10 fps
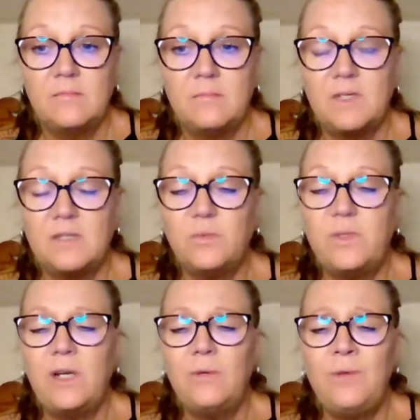because we
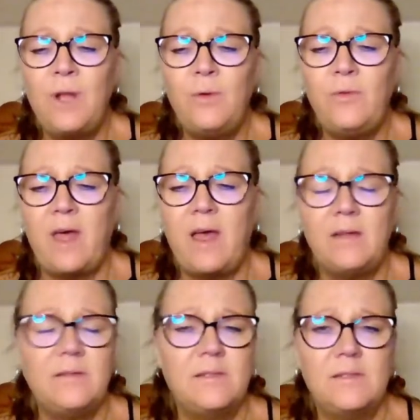don't know
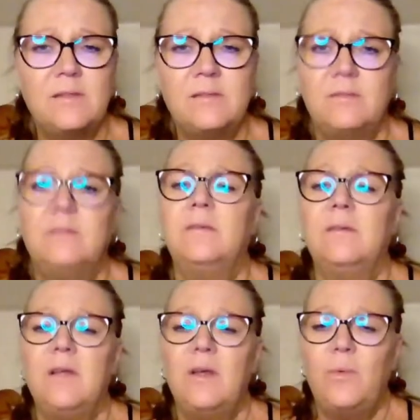that.
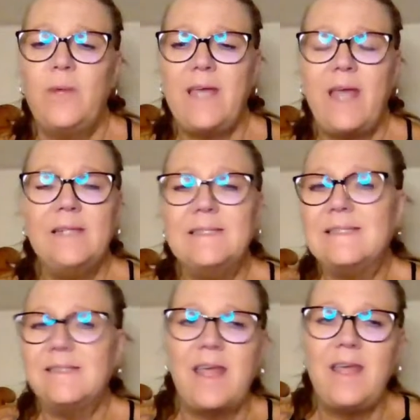We can't
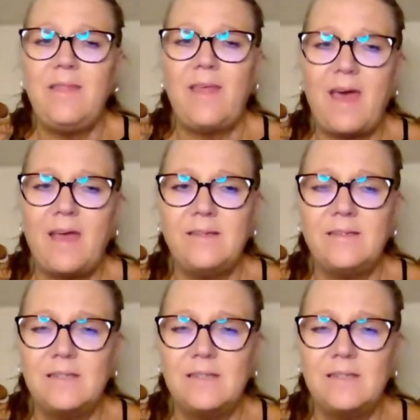say that.